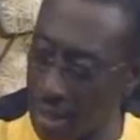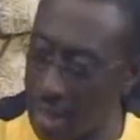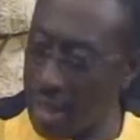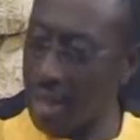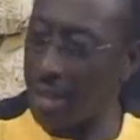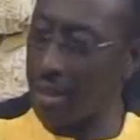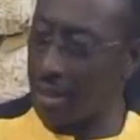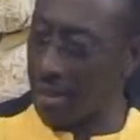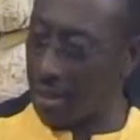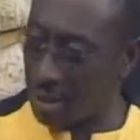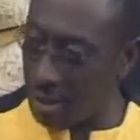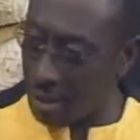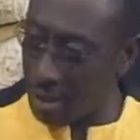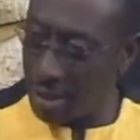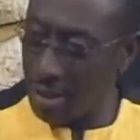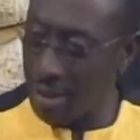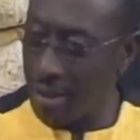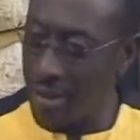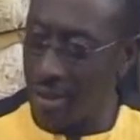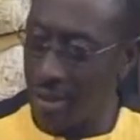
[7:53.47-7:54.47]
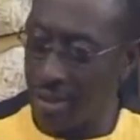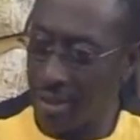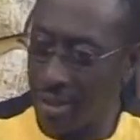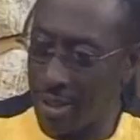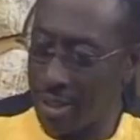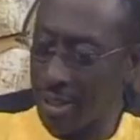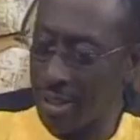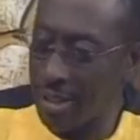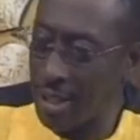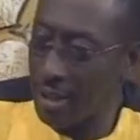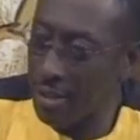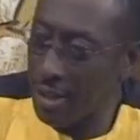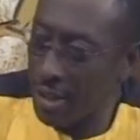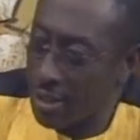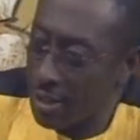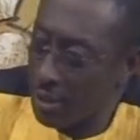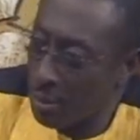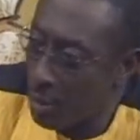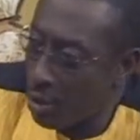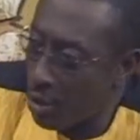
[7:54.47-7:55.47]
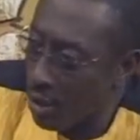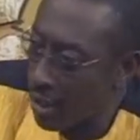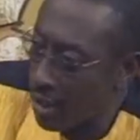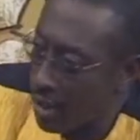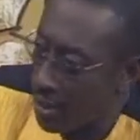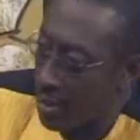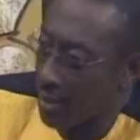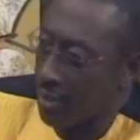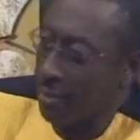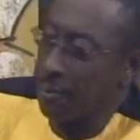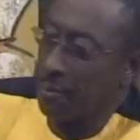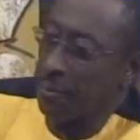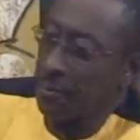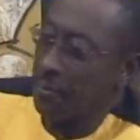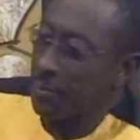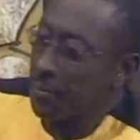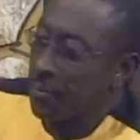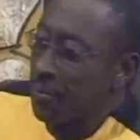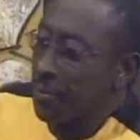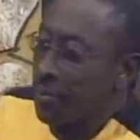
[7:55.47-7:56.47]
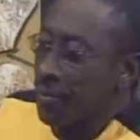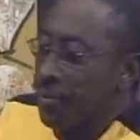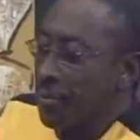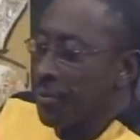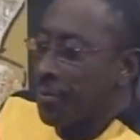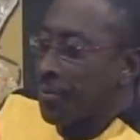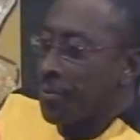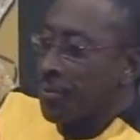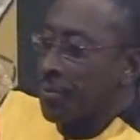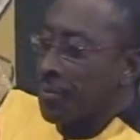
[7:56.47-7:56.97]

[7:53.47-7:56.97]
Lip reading: the Earth disintegrate, more or less. Yes. At